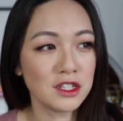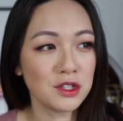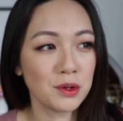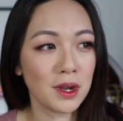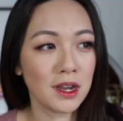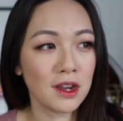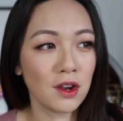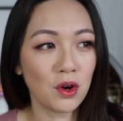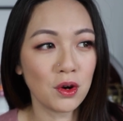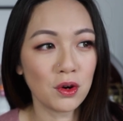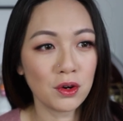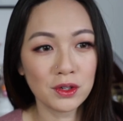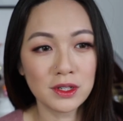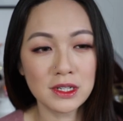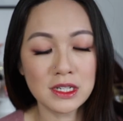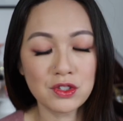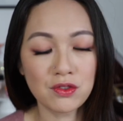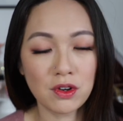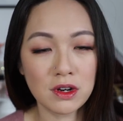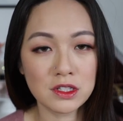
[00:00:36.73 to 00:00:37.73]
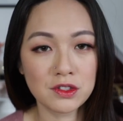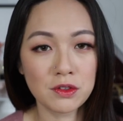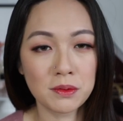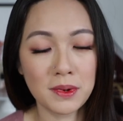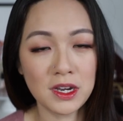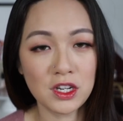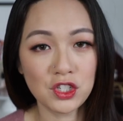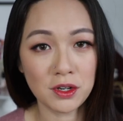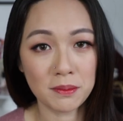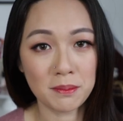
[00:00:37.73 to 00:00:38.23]
doing all this
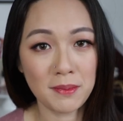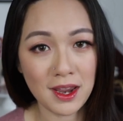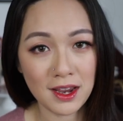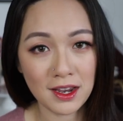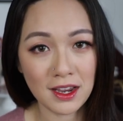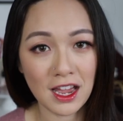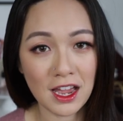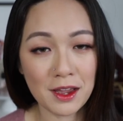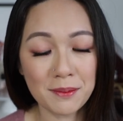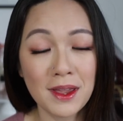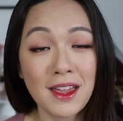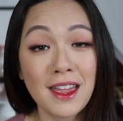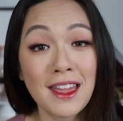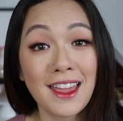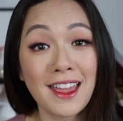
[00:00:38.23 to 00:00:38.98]
transformation makeup